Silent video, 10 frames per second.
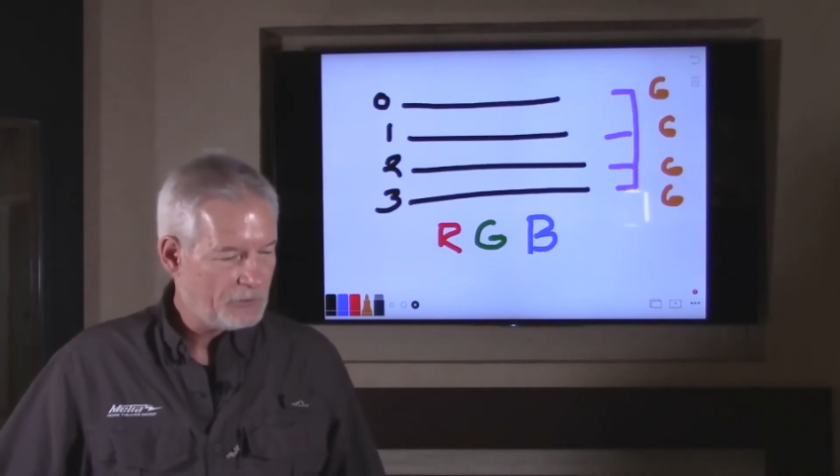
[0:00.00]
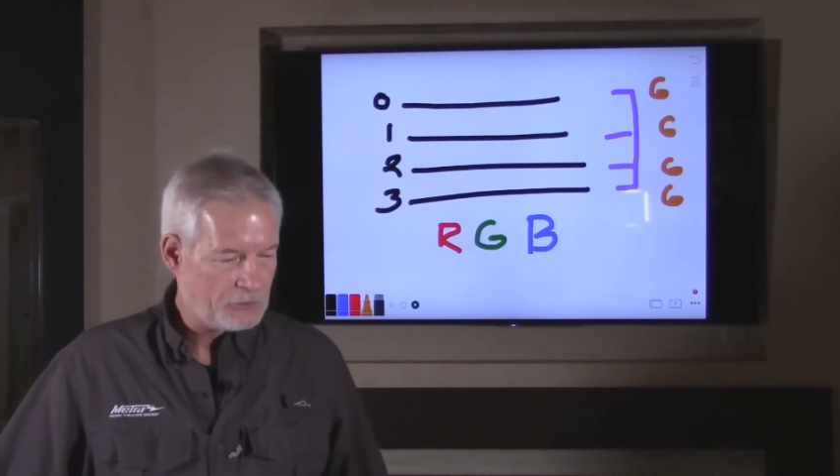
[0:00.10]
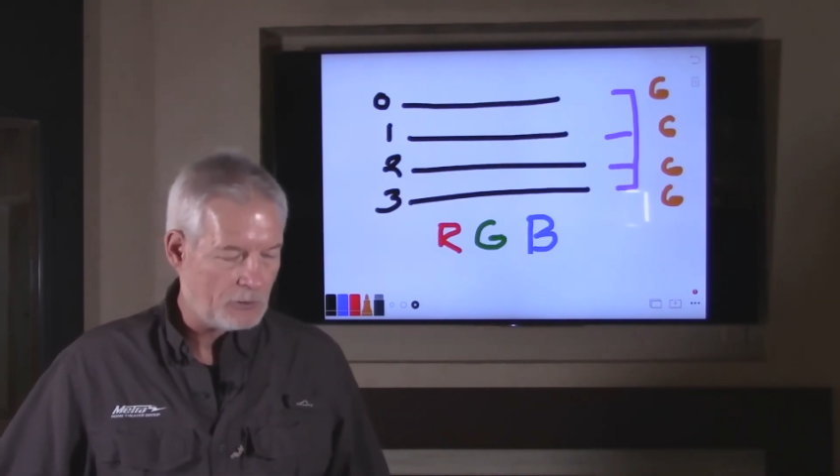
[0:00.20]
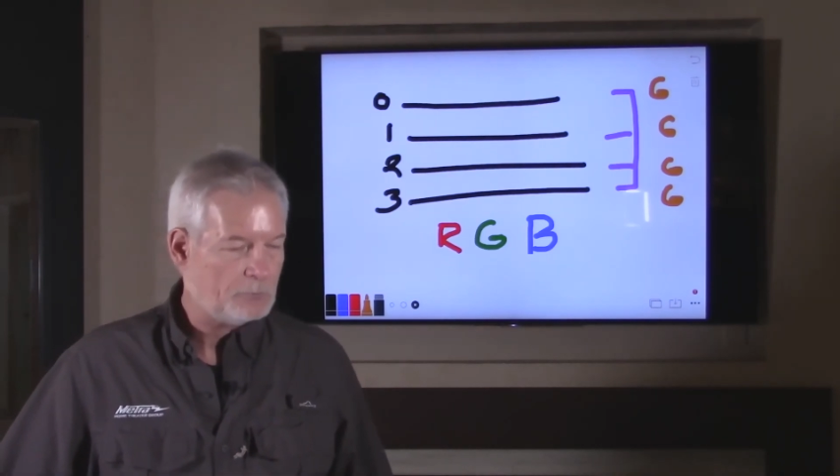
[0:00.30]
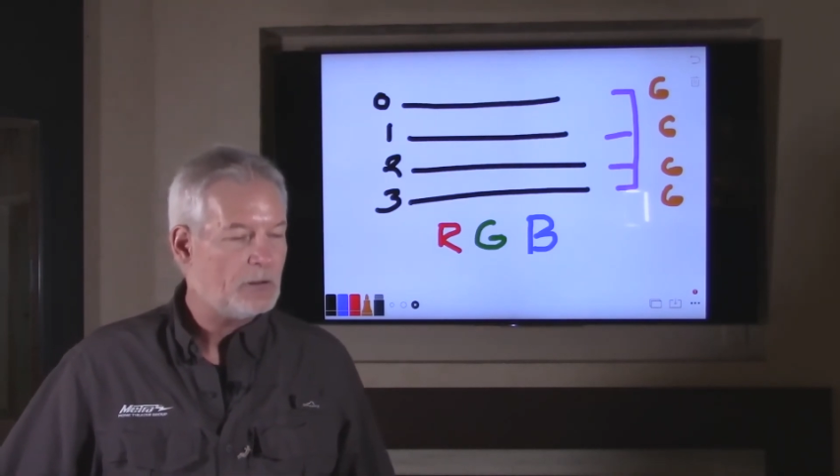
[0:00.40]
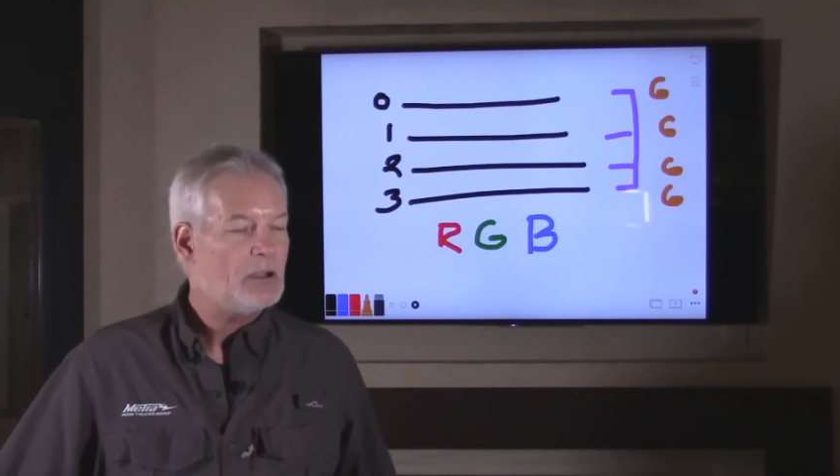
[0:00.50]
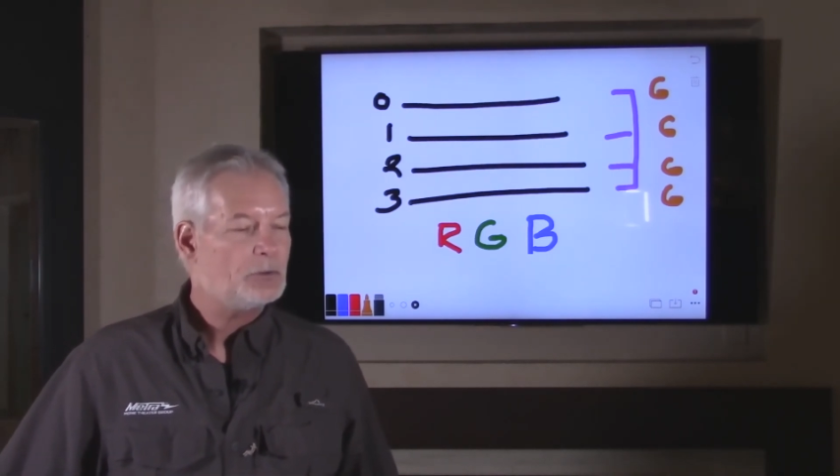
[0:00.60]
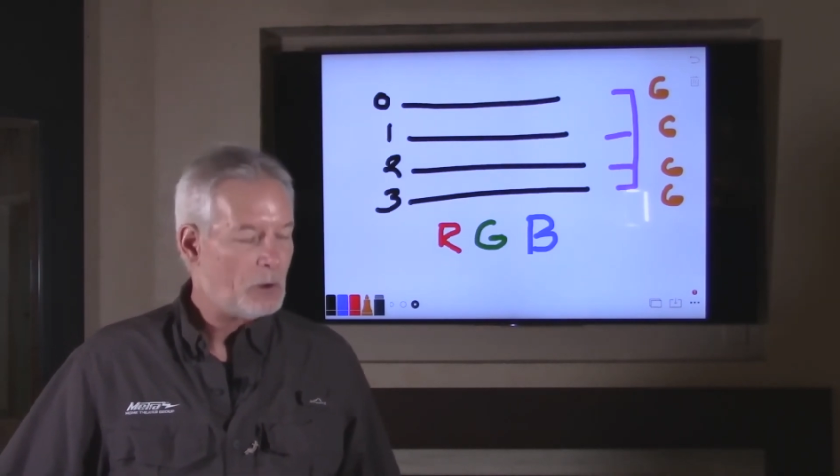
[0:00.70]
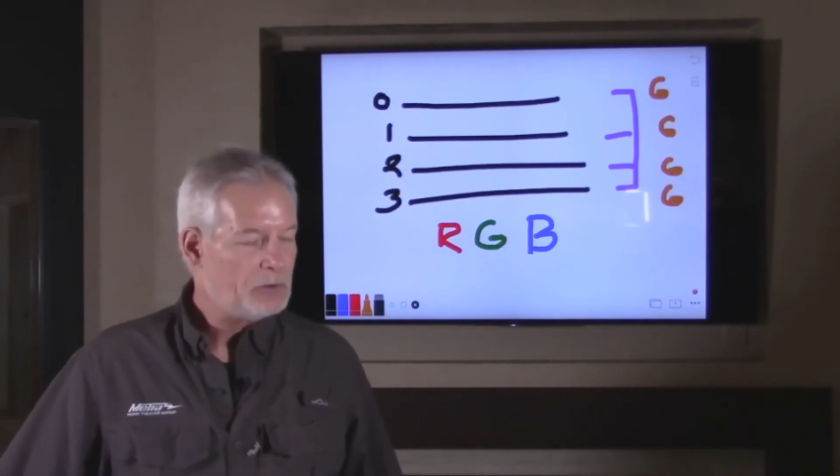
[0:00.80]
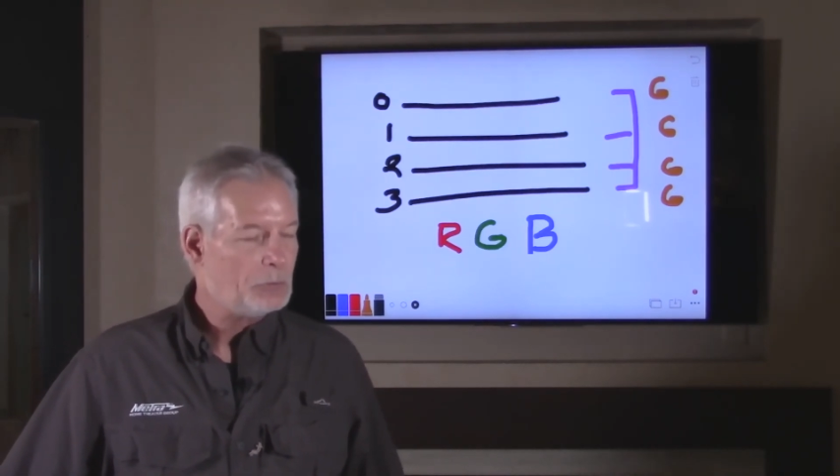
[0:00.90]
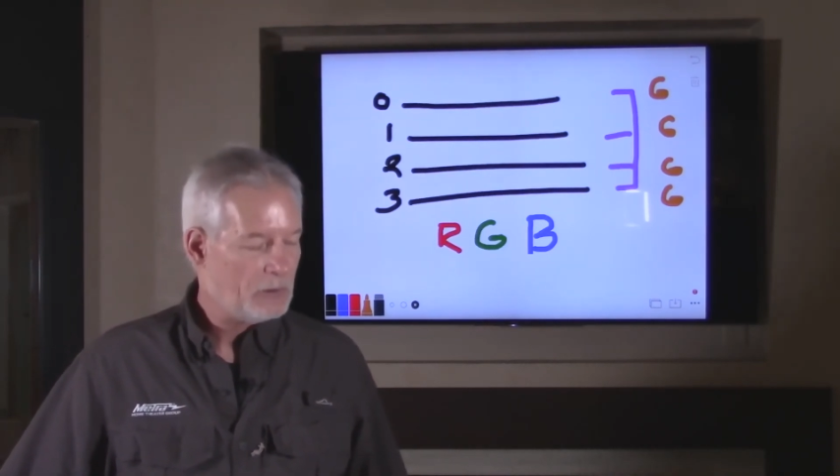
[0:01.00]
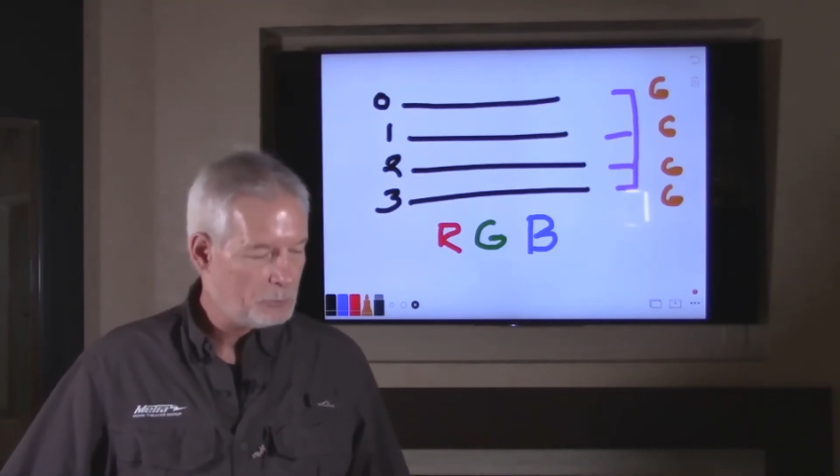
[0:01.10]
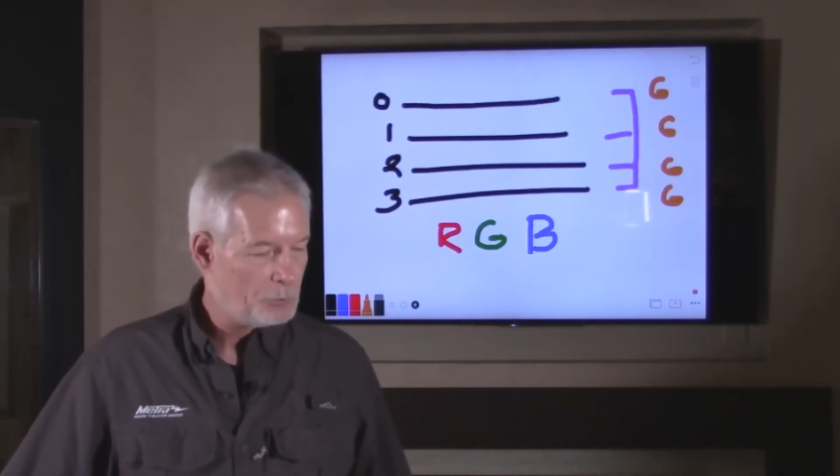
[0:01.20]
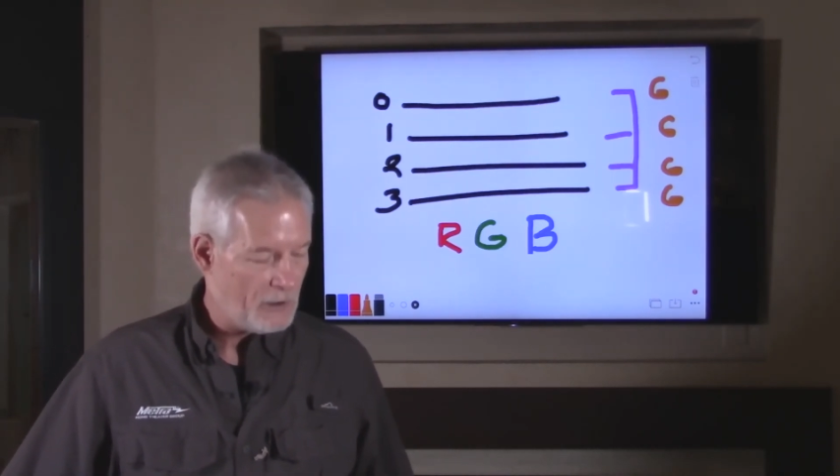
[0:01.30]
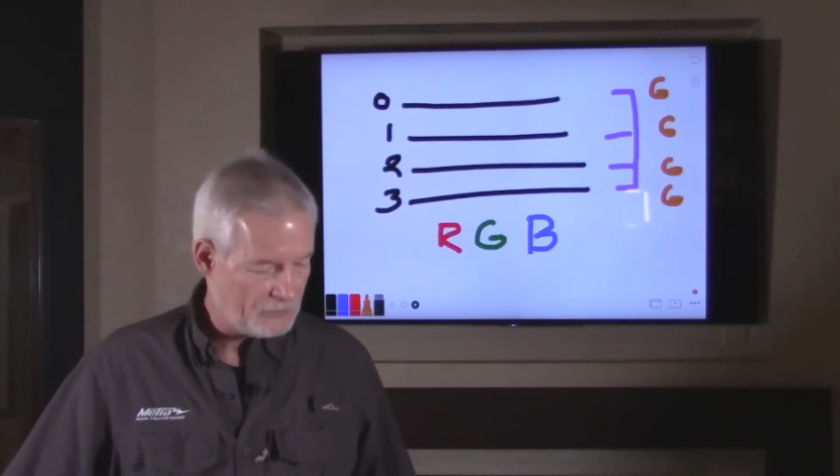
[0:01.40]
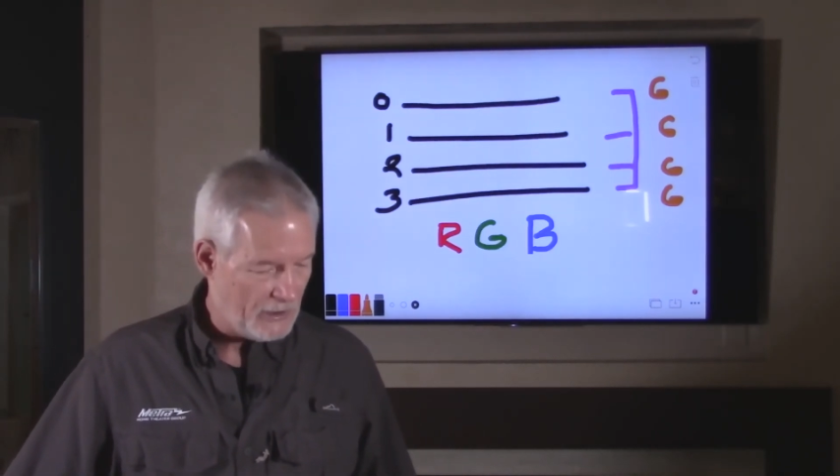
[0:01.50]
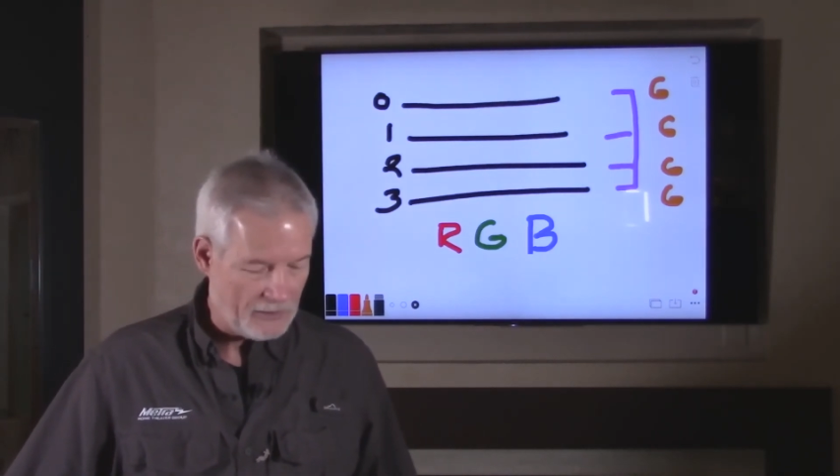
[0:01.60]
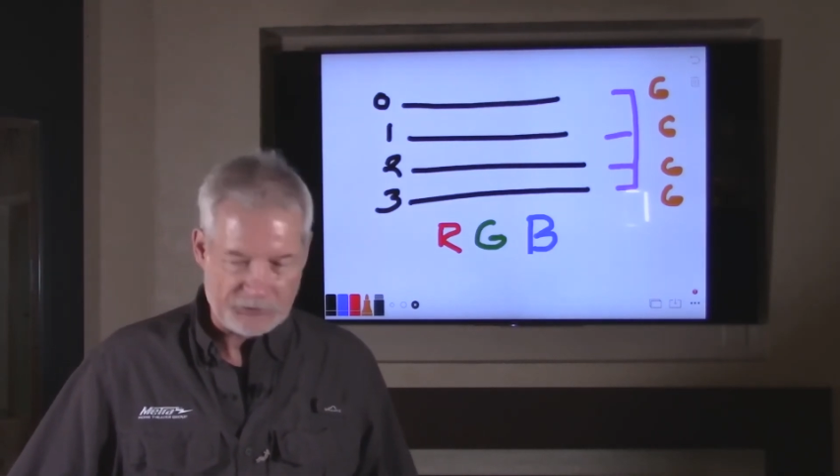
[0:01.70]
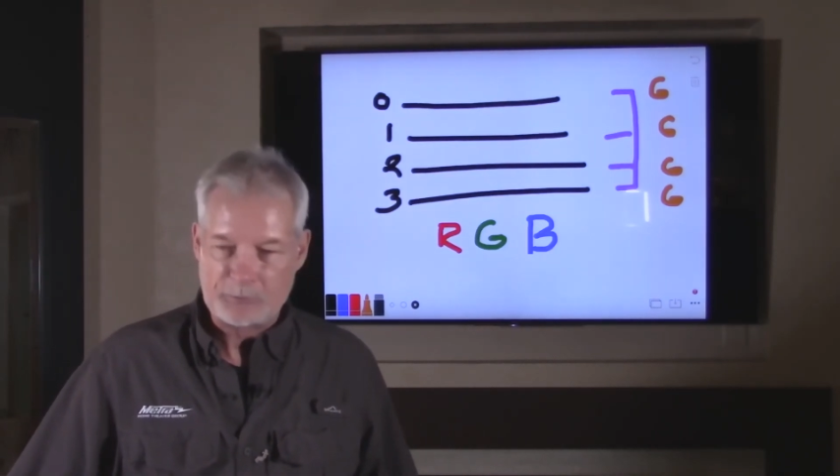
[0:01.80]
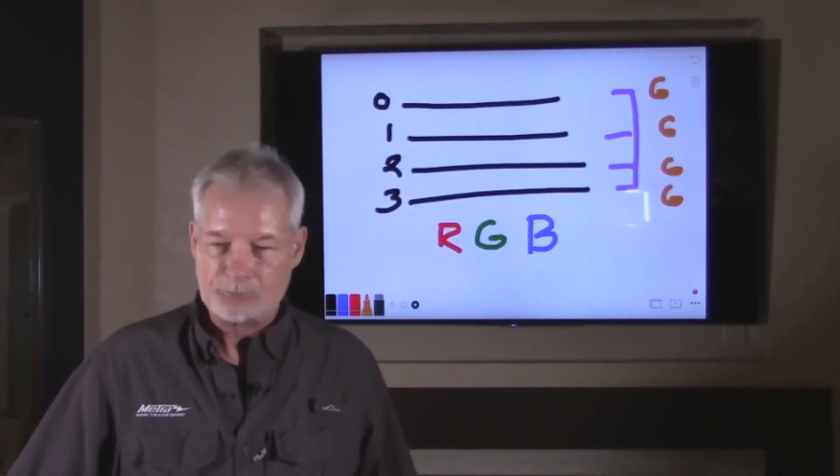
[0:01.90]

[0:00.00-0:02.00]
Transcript: or twice a week broadcast.